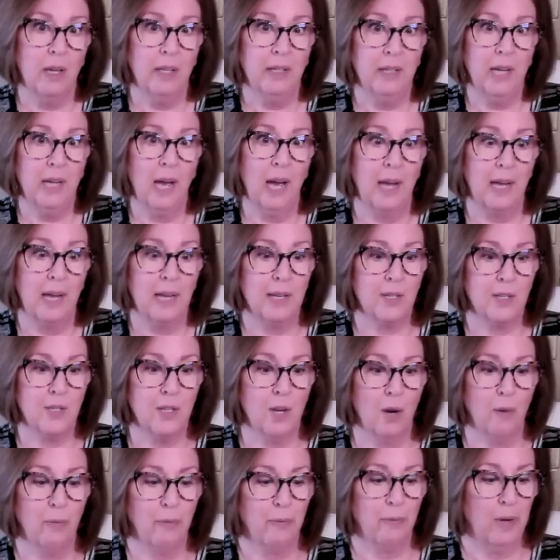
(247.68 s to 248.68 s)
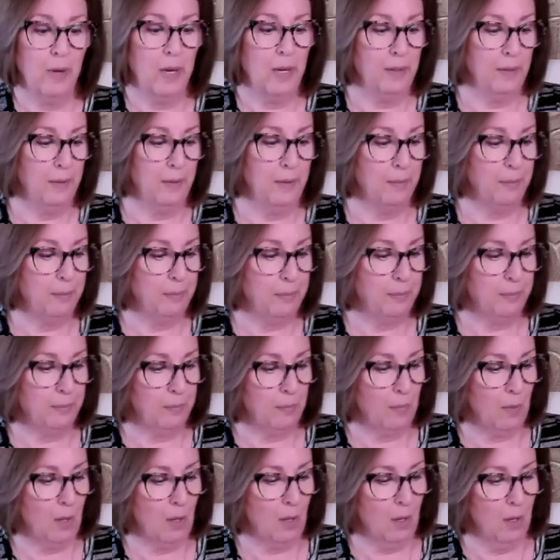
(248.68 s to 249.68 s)
Yeah, it's no fun.
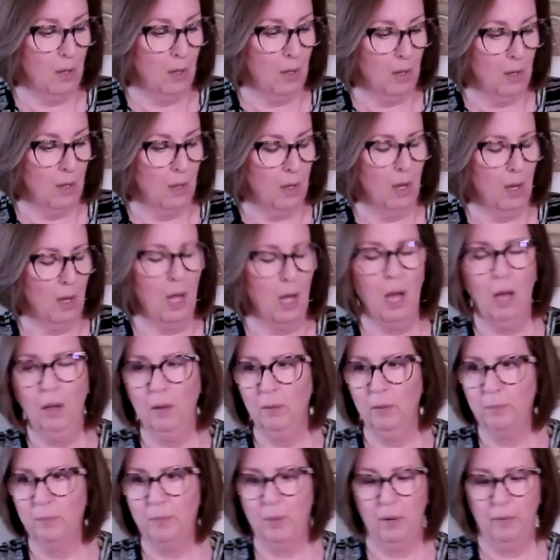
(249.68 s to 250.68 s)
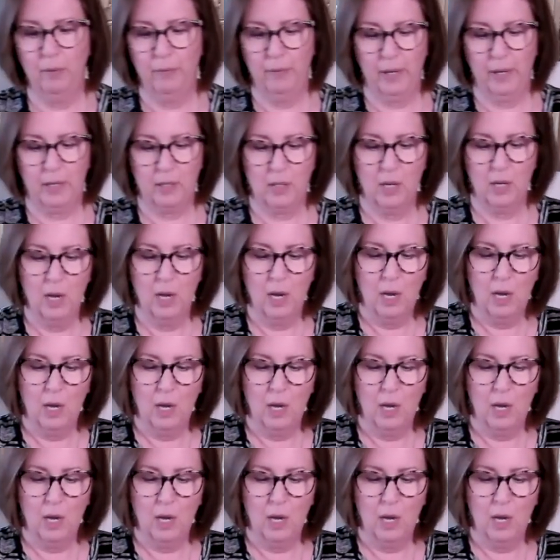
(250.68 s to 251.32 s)
Ah, perfect.